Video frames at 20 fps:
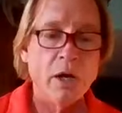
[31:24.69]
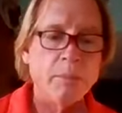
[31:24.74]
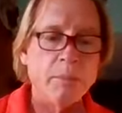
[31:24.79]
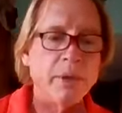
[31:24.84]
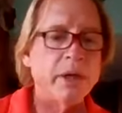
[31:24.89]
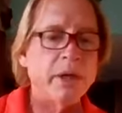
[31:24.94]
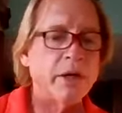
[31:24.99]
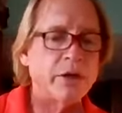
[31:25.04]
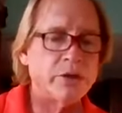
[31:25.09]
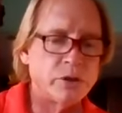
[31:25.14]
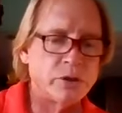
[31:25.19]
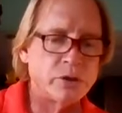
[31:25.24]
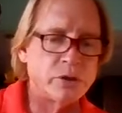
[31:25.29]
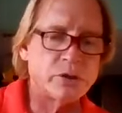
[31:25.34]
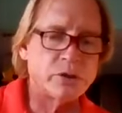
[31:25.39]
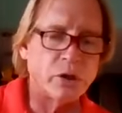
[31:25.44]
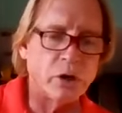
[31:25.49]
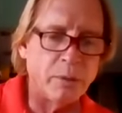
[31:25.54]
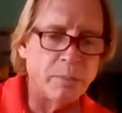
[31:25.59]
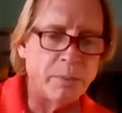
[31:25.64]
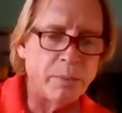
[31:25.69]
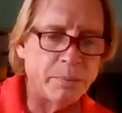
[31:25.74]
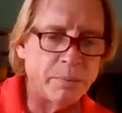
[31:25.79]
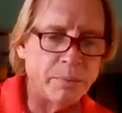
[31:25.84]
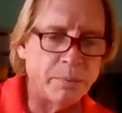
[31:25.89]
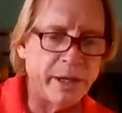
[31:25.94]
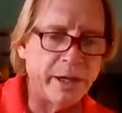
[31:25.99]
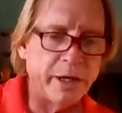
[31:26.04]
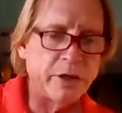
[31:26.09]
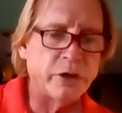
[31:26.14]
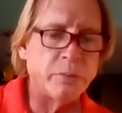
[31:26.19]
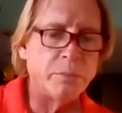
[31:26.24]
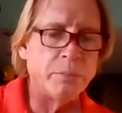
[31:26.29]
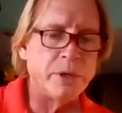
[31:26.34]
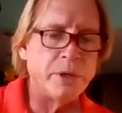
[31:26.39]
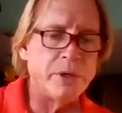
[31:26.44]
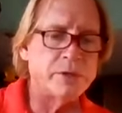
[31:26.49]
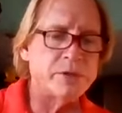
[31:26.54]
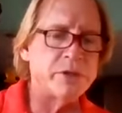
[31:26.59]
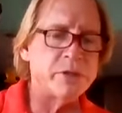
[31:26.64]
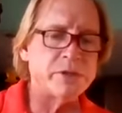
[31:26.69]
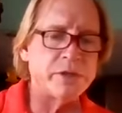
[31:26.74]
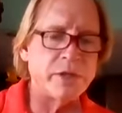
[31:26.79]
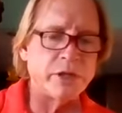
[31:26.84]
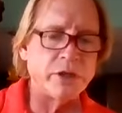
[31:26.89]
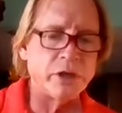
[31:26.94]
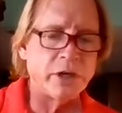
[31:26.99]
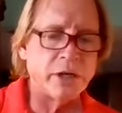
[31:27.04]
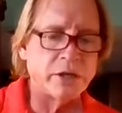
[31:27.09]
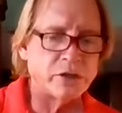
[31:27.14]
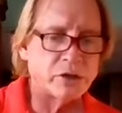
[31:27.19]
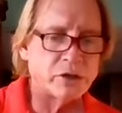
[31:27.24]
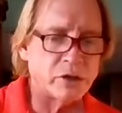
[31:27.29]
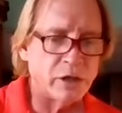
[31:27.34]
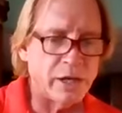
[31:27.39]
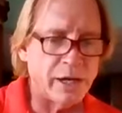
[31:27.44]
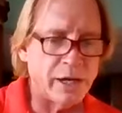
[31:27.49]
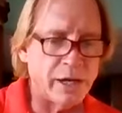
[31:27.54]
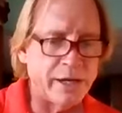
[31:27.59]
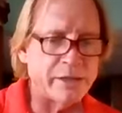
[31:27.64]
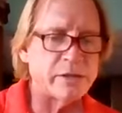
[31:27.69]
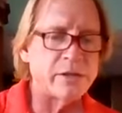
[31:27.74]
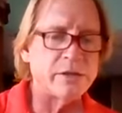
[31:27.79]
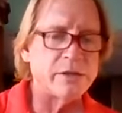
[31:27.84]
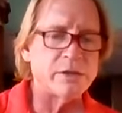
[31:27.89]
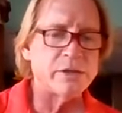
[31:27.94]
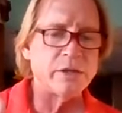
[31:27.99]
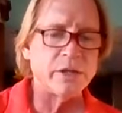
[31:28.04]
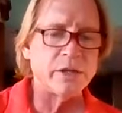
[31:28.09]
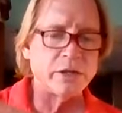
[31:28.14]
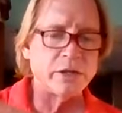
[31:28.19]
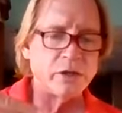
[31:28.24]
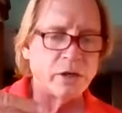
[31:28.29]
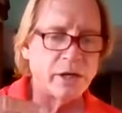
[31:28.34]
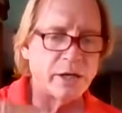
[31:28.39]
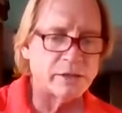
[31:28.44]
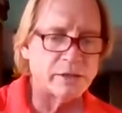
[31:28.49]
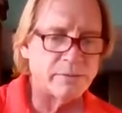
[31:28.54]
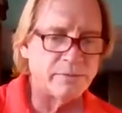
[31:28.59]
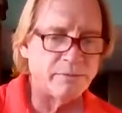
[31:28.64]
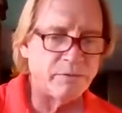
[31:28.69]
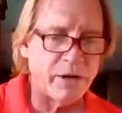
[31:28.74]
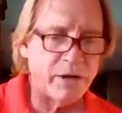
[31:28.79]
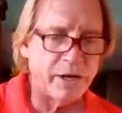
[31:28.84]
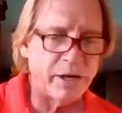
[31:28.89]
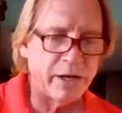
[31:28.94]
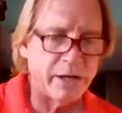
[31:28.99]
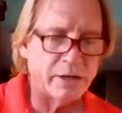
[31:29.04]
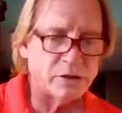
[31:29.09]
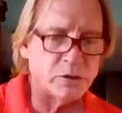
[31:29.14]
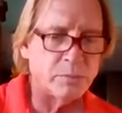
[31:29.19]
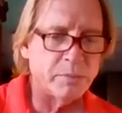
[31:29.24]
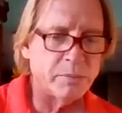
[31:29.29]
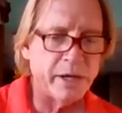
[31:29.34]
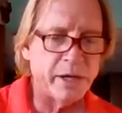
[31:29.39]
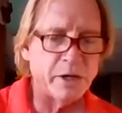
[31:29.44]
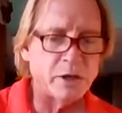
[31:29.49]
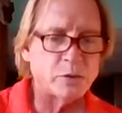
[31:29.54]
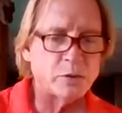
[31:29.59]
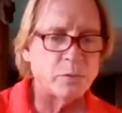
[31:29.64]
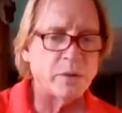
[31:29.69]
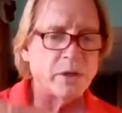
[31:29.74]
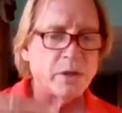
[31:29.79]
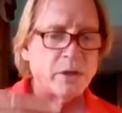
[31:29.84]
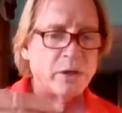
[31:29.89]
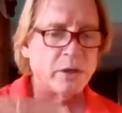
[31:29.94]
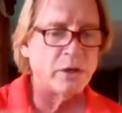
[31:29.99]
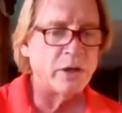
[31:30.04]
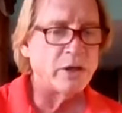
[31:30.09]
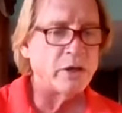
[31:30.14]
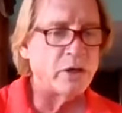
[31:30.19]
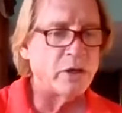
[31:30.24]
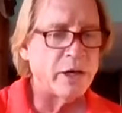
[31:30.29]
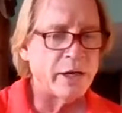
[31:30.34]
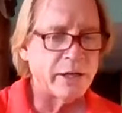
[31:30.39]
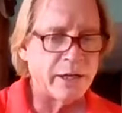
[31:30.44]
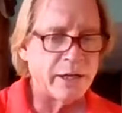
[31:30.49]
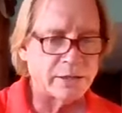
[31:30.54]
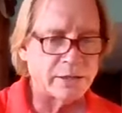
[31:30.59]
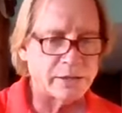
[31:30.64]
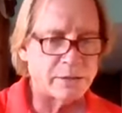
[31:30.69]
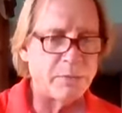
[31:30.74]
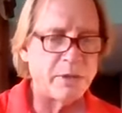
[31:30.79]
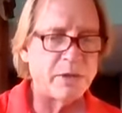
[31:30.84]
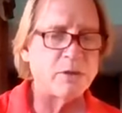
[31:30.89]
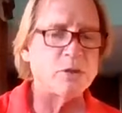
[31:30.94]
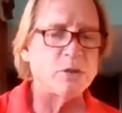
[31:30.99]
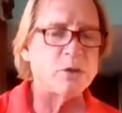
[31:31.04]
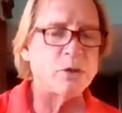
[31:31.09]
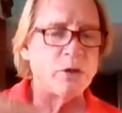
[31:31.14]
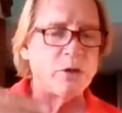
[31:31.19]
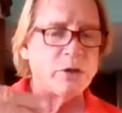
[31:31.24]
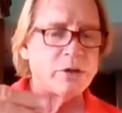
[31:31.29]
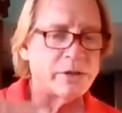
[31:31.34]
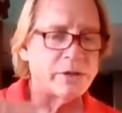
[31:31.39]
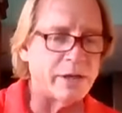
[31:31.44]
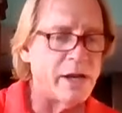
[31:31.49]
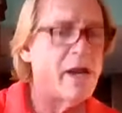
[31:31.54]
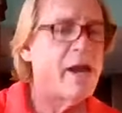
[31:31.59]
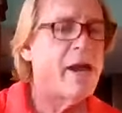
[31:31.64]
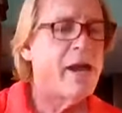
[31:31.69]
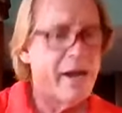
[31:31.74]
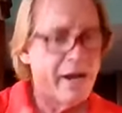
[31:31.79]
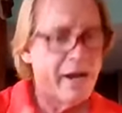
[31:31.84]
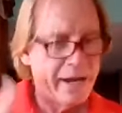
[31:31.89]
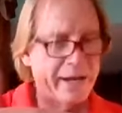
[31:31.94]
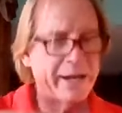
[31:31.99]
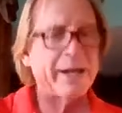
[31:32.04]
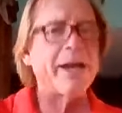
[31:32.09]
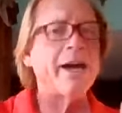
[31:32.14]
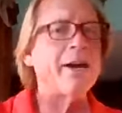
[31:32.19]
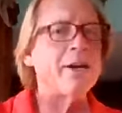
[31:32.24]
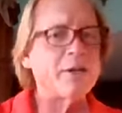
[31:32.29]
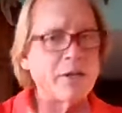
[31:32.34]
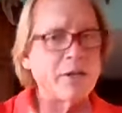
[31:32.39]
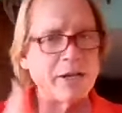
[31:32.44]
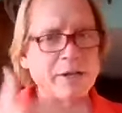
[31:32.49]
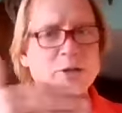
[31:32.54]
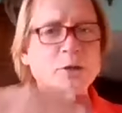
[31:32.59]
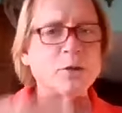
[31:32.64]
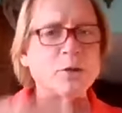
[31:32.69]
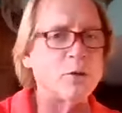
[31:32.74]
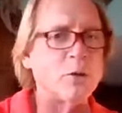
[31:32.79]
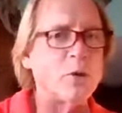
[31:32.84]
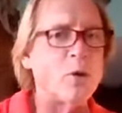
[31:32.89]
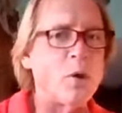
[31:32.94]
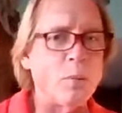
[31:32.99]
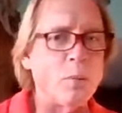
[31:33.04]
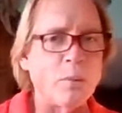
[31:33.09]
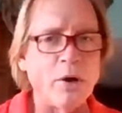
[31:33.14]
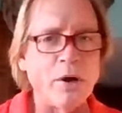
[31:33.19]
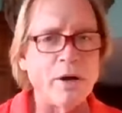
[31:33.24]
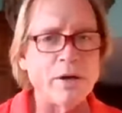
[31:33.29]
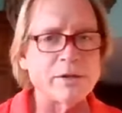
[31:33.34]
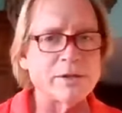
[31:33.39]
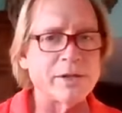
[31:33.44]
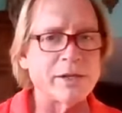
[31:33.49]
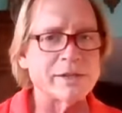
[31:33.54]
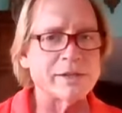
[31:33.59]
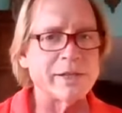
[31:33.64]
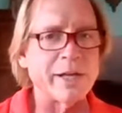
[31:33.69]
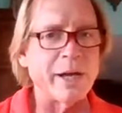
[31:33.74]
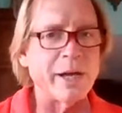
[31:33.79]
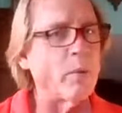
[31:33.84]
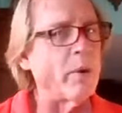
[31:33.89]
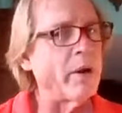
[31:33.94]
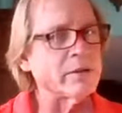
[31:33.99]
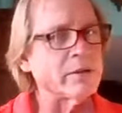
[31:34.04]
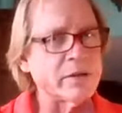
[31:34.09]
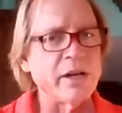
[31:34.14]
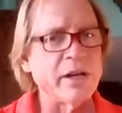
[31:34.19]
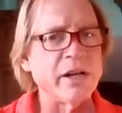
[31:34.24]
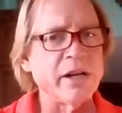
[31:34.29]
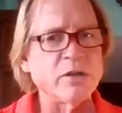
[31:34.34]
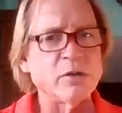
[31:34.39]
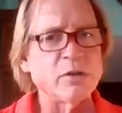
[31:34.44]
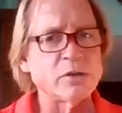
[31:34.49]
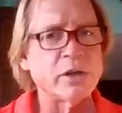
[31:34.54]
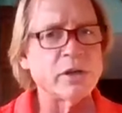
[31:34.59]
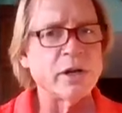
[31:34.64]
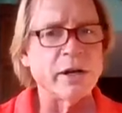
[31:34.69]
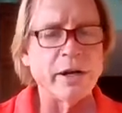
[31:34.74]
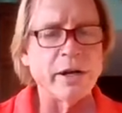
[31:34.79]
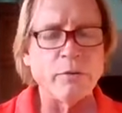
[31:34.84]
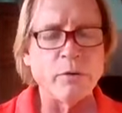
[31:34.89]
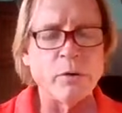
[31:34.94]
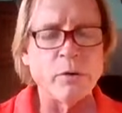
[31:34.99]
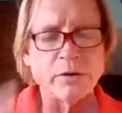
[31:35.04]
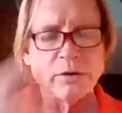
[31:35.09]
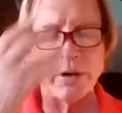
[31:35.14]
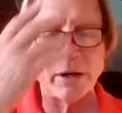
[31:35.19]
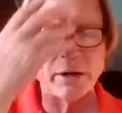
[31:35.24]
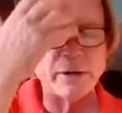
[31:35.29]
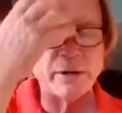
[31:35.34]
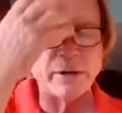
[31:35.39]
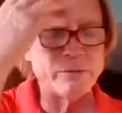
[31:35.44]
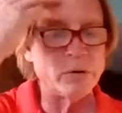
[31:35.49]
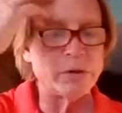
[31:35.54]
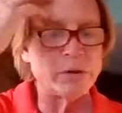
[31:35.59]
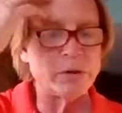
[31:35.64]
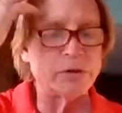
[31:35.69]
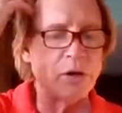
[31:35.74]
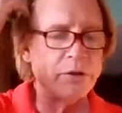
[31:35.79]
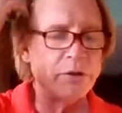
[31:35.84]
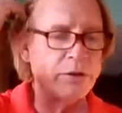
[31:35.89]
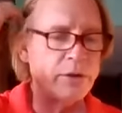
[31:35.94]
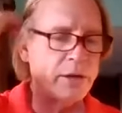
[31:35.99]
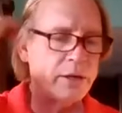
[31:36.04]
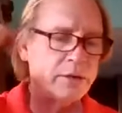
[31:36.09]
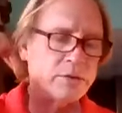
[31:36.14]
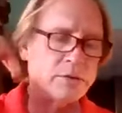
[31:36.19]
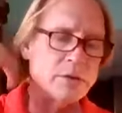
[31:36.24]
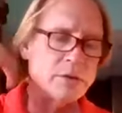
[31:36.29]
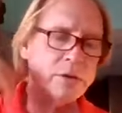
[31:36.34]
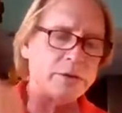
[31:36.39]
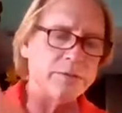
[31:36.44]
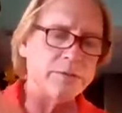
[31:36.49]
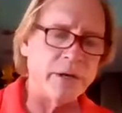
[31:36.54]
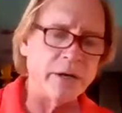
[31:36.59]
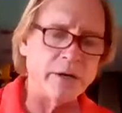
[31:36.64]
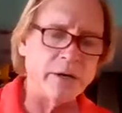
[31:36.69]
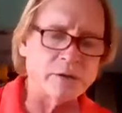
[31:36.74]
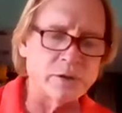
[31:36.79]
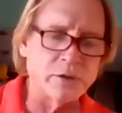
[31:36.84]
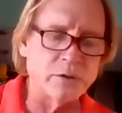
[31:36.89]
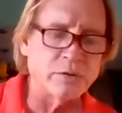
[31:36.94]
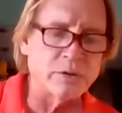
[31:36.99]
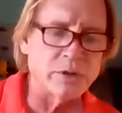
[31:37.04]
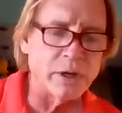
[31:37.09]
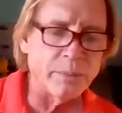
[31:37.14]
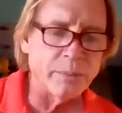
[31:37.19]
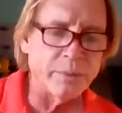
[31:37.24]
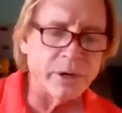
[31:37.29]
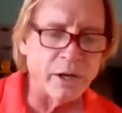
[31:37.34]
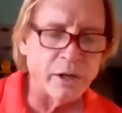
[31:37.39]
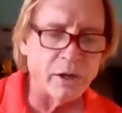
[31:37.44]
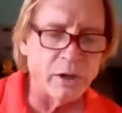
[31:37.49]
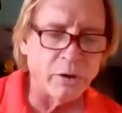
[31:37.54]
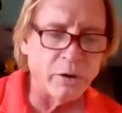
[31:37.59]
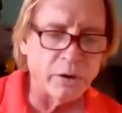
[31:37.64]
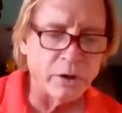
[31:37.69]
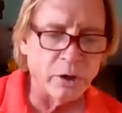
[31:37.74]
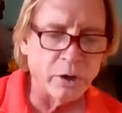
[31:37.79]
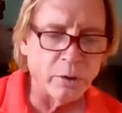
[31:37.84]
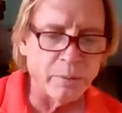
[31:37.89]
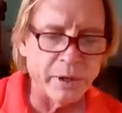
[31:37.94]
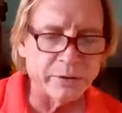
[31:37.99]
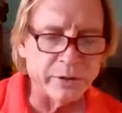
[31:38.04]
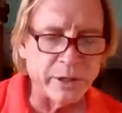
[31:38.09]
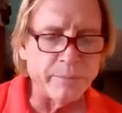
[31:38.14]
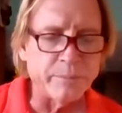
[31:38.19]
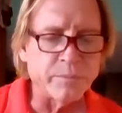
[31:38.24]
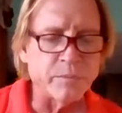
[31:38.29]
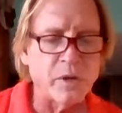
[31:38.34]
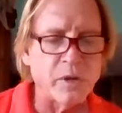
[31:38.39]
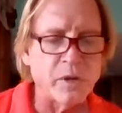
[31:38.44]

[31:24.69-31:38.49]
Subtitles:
Because you start by planning your business, then you get your license, and then you got some financial management, and then you got to get some insurance, and it kind of takes you through the whole process that way. It's kind of interesting. I never really thought that until I had a student tell me not long ago about that.